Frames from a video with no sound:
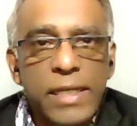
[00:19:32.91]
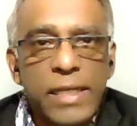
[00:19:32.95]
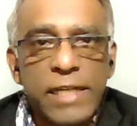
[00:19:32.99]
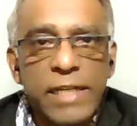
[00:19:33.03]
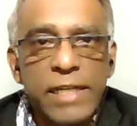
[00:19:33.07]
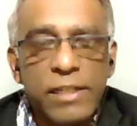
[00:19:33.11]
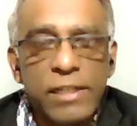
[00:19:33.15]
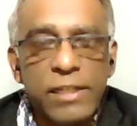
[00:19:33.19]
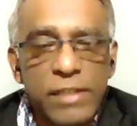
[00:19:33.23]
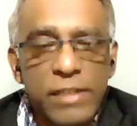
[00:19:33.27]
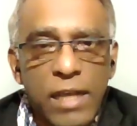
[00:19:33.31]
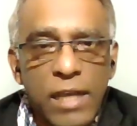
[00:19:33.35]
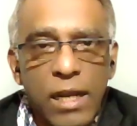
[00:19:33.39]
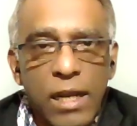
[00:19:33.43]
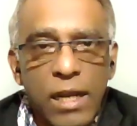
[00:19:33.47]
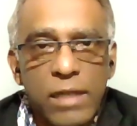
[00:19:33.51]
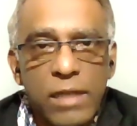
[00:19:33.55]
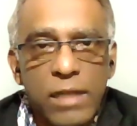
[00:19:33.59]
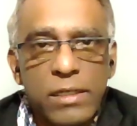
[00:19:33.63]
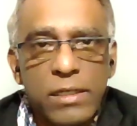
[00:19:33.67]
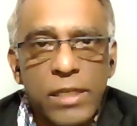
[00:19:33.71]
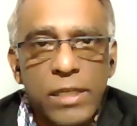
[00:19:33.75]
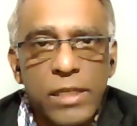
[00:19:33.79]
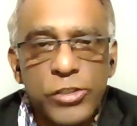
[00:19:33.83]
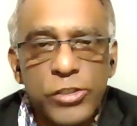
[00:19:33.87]
he did
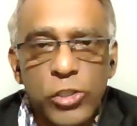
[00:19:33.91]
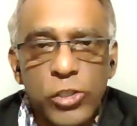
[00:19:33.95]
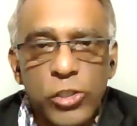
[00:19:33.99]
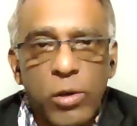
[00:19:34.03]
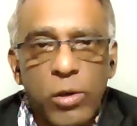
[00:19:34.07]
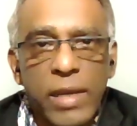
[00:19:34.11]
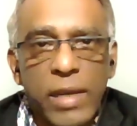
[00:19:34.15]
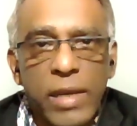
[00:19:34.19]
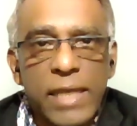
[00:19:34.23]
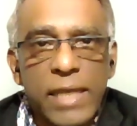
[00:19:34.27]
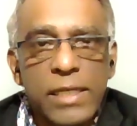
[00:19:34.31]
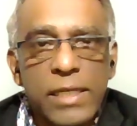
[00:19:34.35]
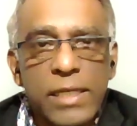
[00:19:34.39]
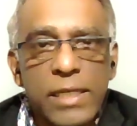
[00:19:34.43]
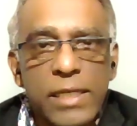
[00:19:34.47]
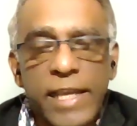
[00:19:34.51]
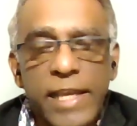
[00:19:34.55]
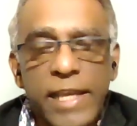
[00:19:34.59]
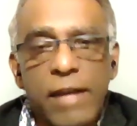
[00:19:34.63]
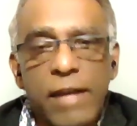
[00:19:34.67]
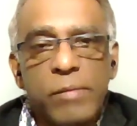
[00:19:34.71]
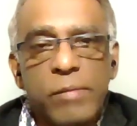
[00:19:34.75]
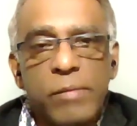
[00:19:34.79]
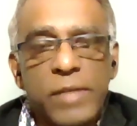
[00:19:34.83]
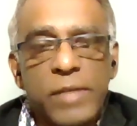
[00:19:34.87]
not join the
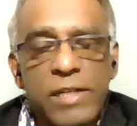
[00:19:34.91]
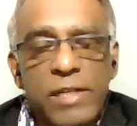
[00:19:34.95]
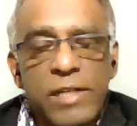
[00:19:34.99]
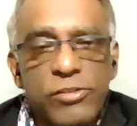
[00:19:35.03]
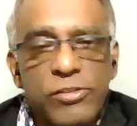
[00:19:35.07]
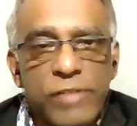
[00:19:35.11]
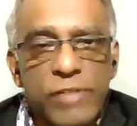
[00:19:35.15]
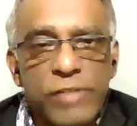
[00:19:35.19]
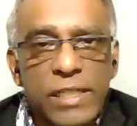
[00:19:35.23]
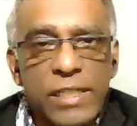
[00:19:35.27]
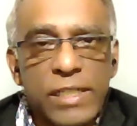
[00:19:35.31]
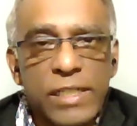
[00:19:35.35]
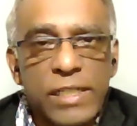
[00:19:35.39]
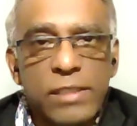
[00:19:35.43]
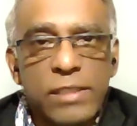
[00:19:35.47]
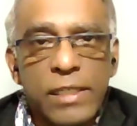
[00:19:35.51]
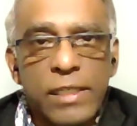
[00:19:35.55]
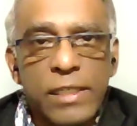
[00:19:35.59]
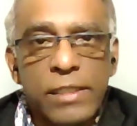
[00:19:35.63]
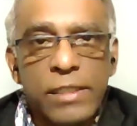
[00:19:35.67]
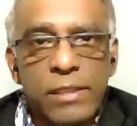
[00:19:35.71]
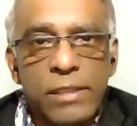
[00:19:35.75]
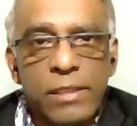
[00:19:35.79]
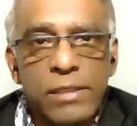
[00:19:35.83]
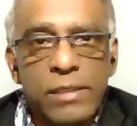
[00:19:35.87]
Arab countries
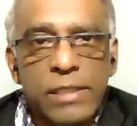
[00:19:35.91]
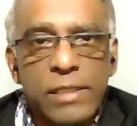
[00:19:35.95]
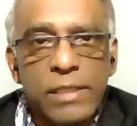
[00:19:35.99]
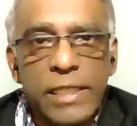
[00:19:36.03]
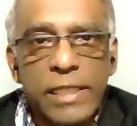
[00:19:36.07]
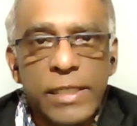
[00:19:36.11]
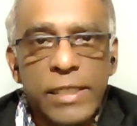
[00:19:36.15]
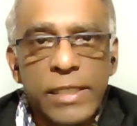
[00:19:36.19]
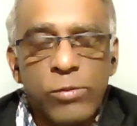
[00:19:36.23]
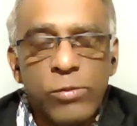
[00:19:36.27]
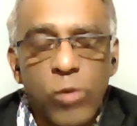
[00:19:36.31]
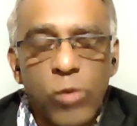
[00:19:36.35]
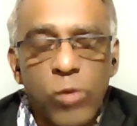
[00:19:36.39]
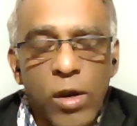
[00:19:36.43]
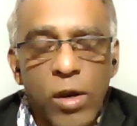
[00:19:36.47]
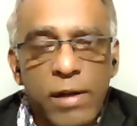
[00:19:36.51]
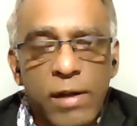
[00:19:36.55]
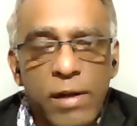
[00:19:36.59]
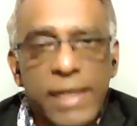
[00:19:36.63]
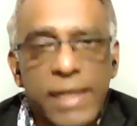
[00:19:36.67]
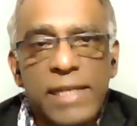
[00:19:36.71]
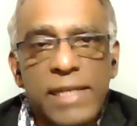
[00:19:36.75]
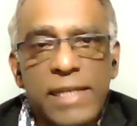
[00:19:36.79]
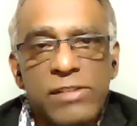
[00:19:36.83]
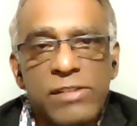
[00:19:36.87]
in the
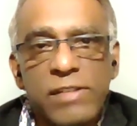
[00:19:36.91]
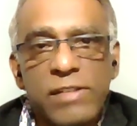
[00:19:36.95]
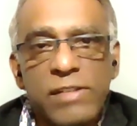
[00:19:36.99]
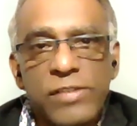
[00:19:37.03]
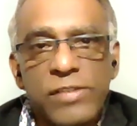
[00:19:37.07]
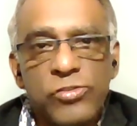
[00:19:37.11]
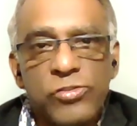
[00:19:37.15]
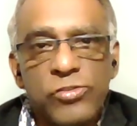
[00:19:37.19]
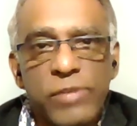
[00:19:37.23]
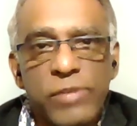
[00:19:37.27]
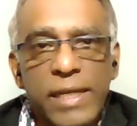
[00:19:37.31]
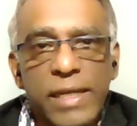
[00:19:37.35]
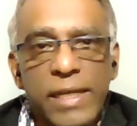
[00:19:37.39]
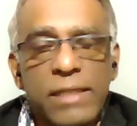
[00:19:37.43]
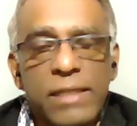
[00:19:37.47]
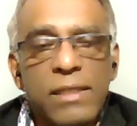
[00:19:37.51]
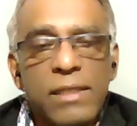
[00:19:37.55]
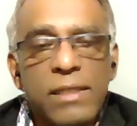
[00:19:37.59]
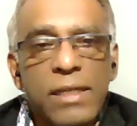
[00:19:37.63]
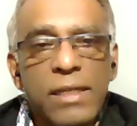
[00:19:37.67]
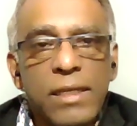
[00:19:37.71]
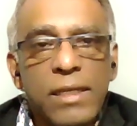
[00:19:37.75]
war against Israel.